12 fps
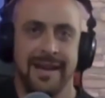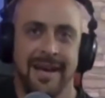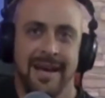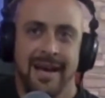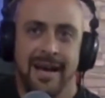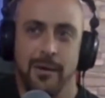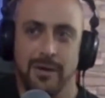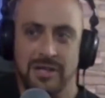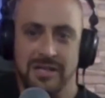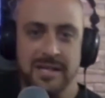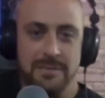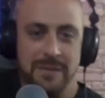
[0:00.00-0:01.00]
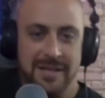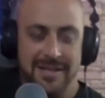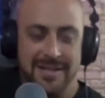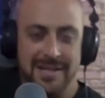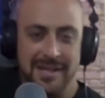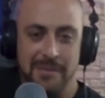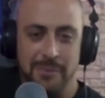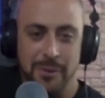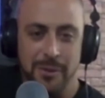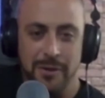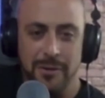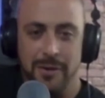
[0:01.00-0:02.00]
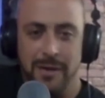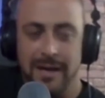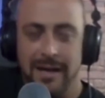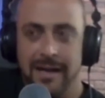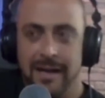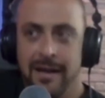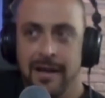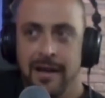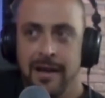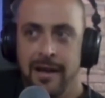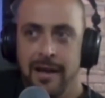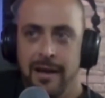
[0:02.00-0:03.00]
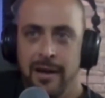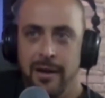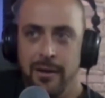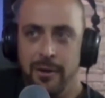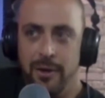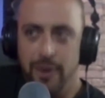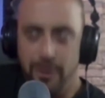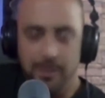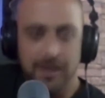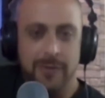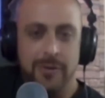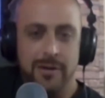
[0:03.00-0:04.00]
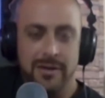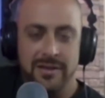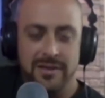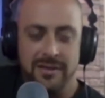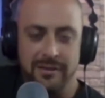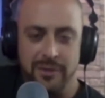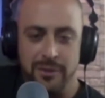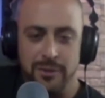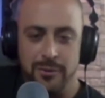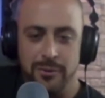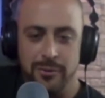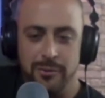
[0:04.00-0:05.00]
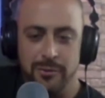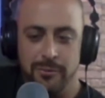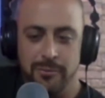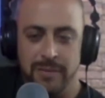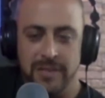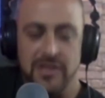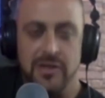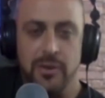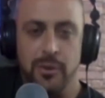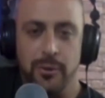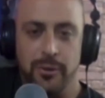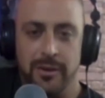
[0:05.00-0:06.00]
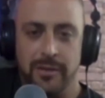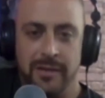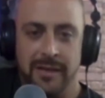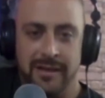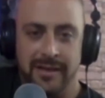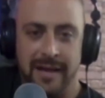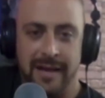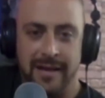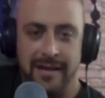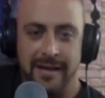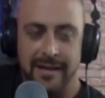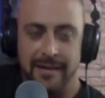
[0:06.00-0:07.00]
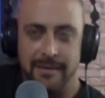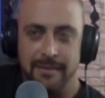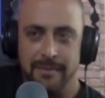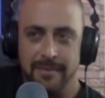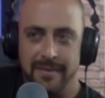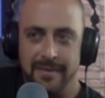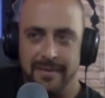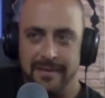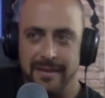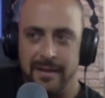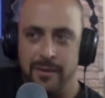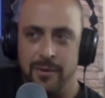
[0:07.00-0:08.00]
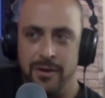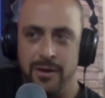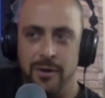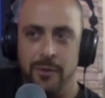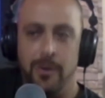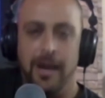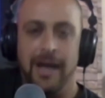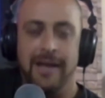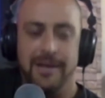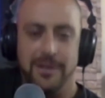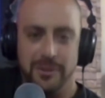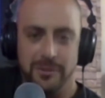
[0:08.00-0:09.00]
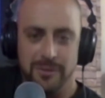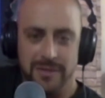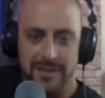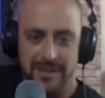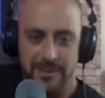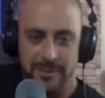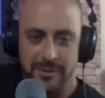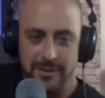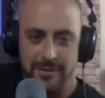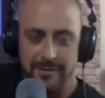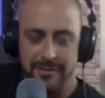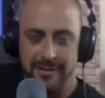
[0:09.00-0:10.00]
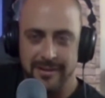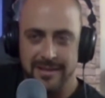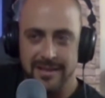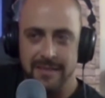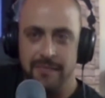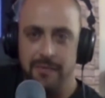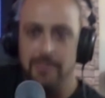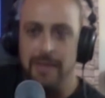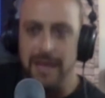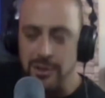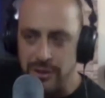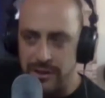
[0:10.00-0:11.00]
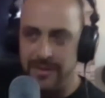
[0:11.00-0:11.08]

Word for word: which leads me to the second point on why nobody wants to be sold immediately out of the gate. They want to know why they should do business with you. And it's information